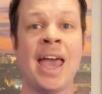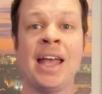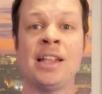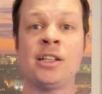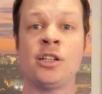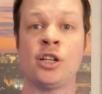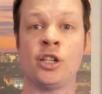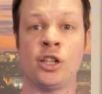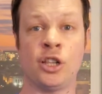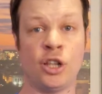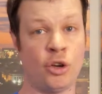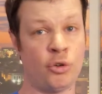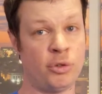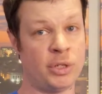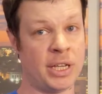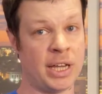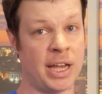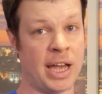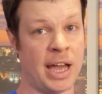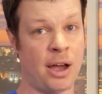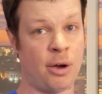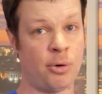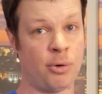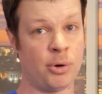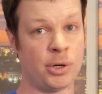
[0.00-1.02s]
and closing
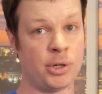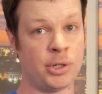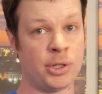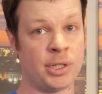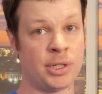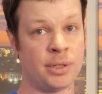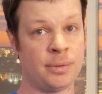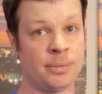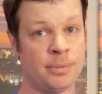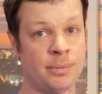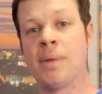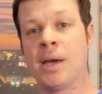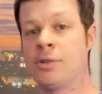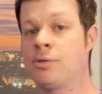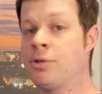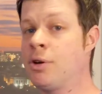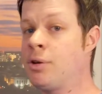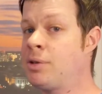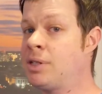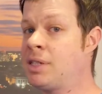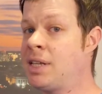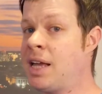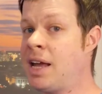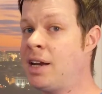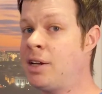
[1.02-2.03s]
hours.
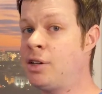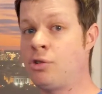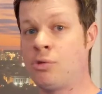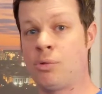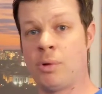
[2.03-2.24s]
Metro is not a